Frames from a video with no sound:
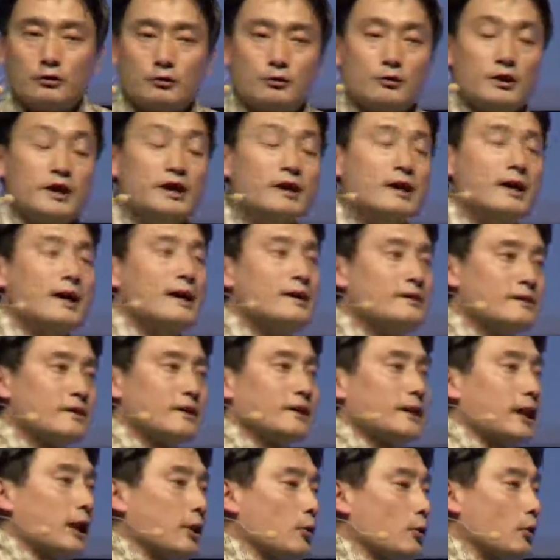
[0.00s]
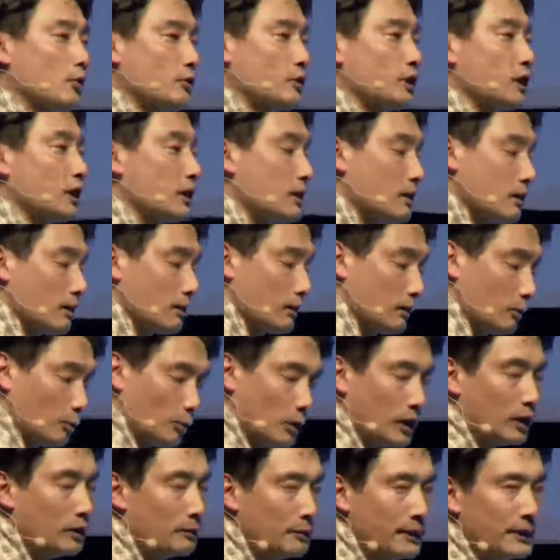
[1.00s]
to enhance the psychological
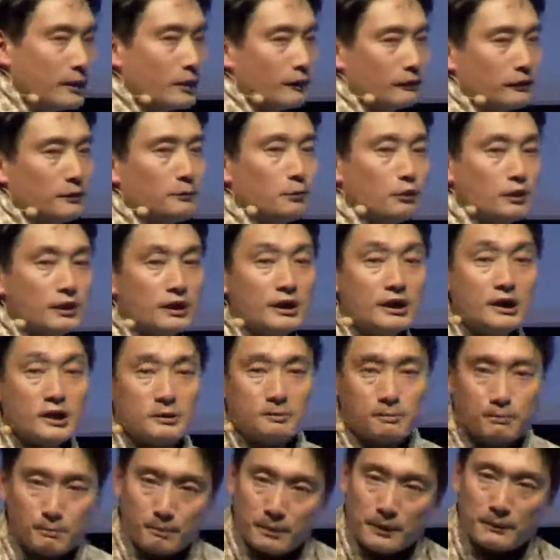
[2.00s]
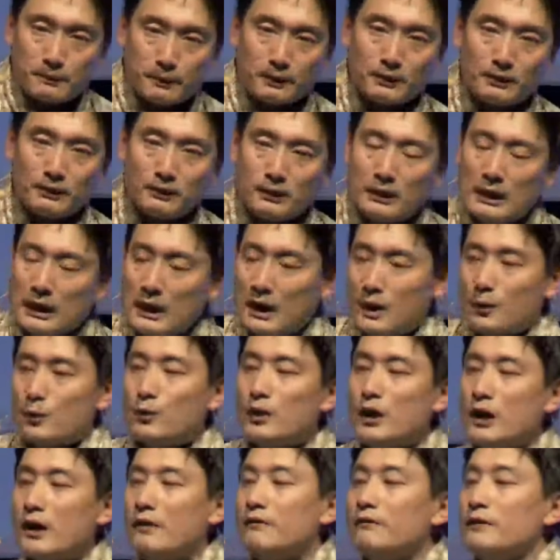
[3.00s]
well-being of the Bhutanese people,
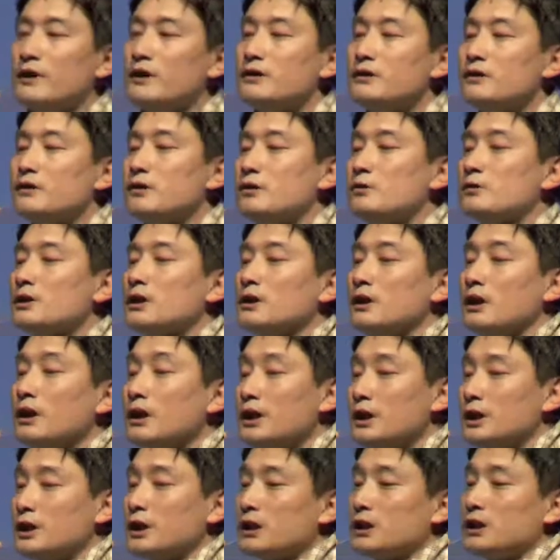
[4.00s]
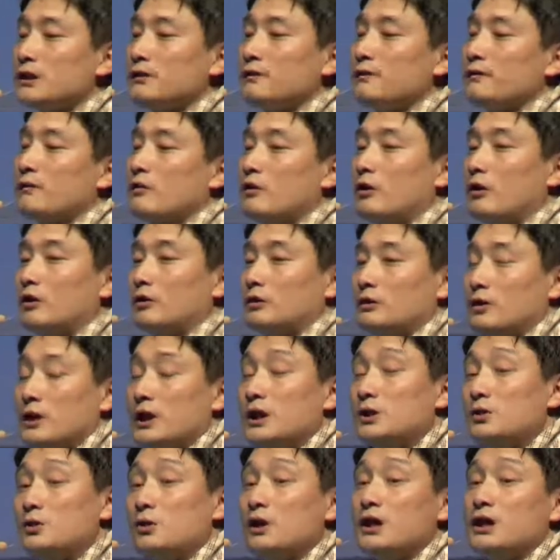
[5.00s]
we have introduced an initiative called
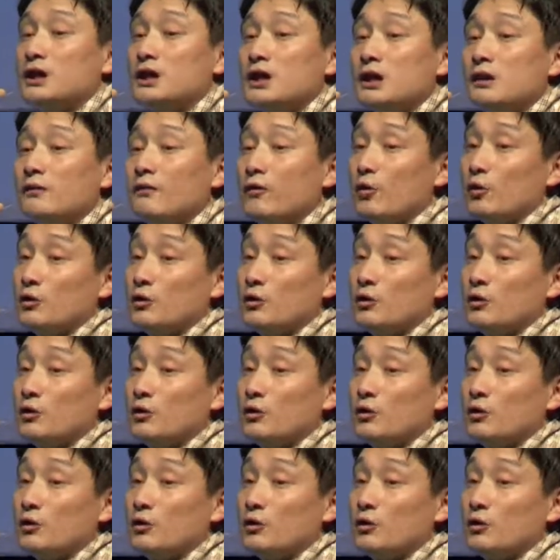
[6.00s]
Educating for